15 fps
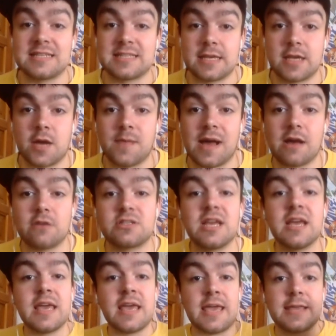as they come out,
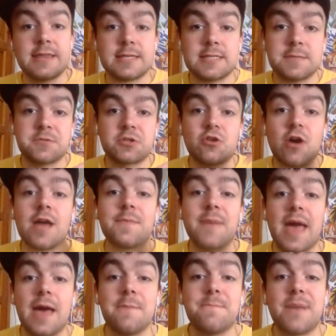hit the subscribe
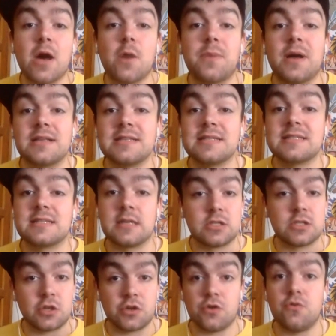and bell buttons
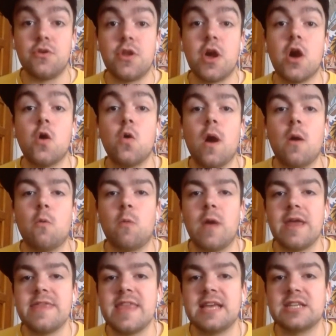so you know
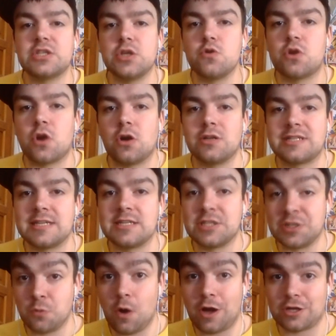when there's new content
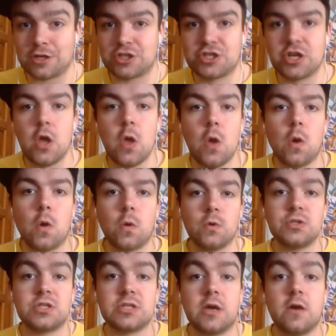to watch.
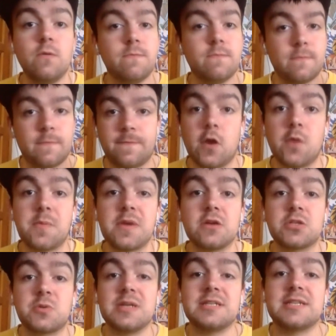Also, follow me
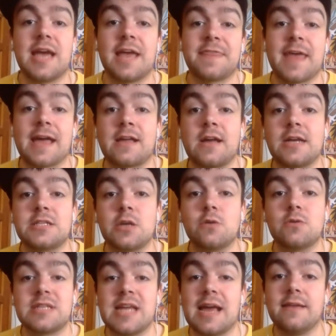on Twitter at
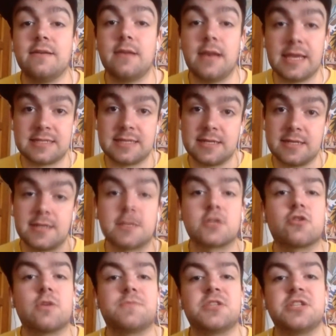ThatKaitoDan, links in the
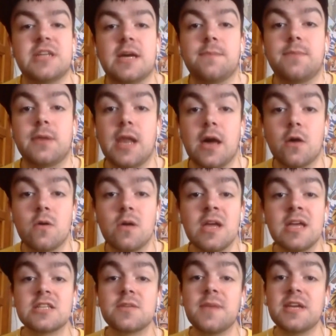description down below,
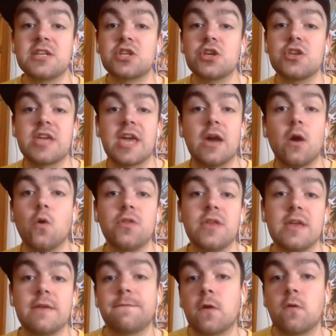to make sure you get all
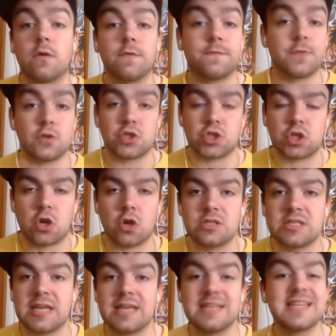the info on future
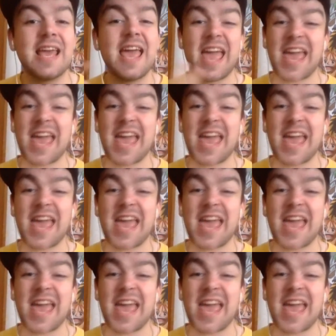content,